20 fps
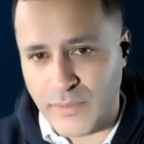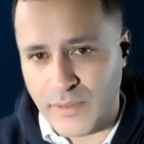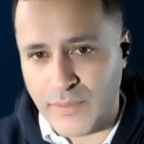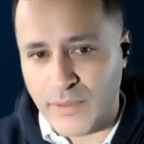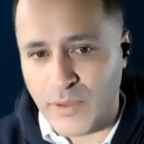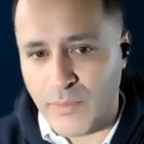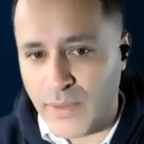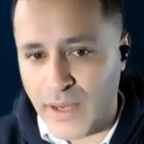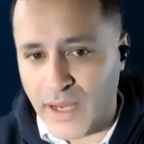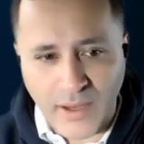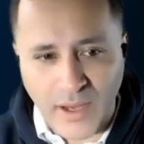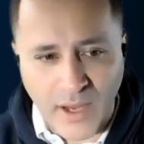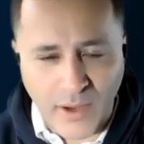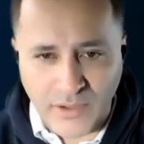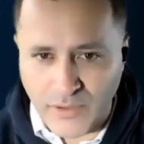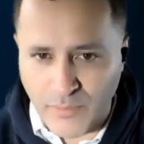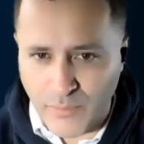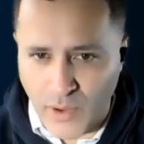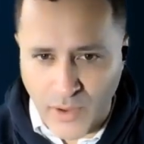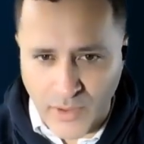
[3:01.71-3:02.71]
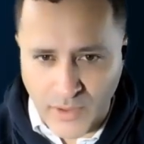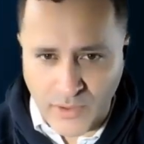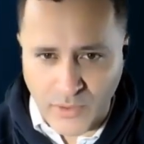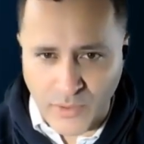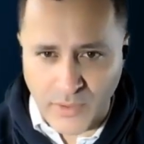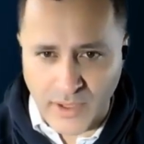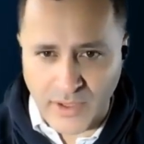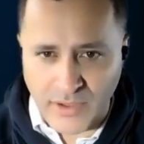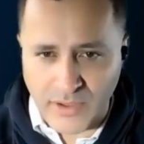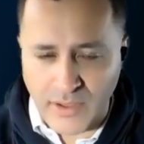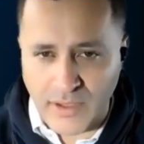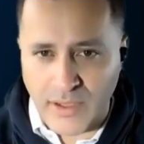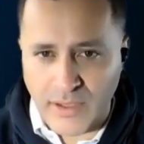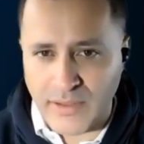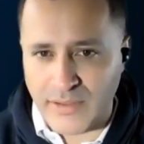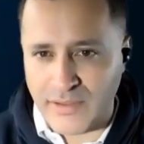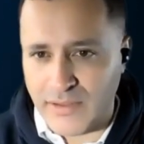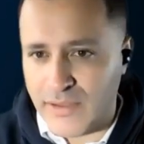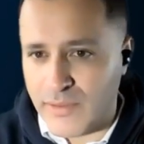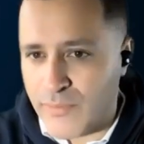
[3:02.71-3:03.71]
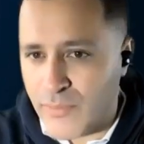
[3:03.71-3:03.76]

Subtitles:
No matter how small the donation is, the